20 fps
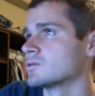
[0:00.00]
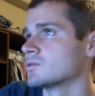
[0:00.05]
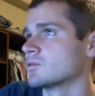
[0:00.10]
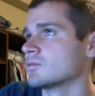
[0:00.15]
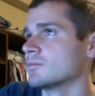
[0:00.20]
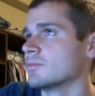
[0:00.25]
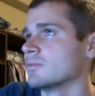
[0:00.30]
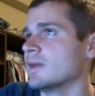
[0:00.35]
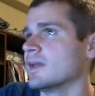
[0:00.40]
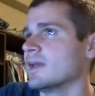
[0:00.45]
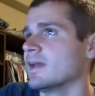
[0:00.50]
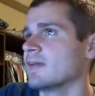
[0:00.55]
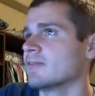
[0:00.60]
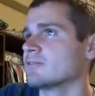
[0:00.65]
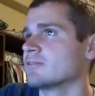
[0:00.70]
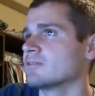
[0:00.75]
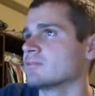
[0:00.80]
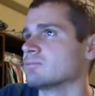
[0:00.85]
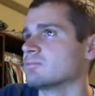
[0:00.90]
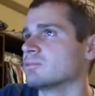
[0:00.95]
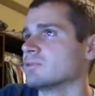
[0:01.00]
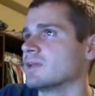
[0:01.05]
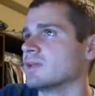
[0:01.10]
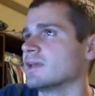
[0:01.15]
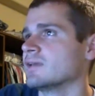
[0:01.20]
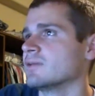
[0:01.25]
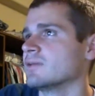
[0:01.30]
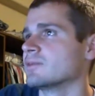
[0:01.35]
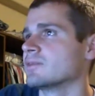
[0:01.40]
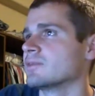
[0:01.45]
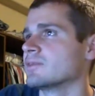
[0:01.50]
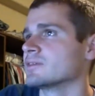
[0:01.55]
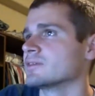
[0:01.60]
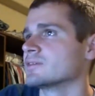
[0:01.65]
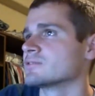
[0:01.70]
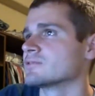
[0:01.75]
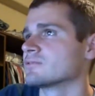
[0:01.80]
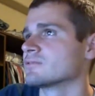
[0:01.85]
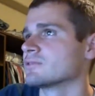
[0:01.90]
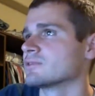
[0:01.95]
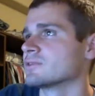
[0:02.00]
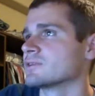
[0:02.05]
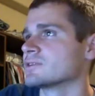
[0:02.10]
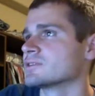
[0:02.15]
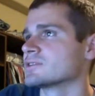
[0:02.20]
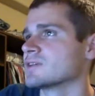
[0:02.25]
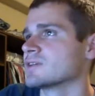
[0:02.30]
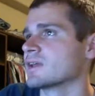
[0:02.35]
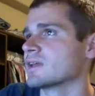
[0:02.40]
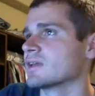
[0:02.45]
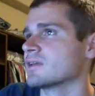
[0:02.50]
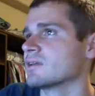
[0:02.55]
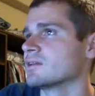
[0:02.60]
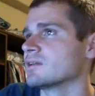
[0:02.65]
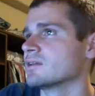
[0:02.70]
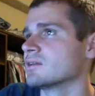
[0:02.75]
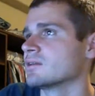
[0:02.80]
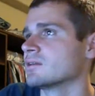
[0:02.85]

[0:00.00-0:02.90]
I might have to play with this for a second.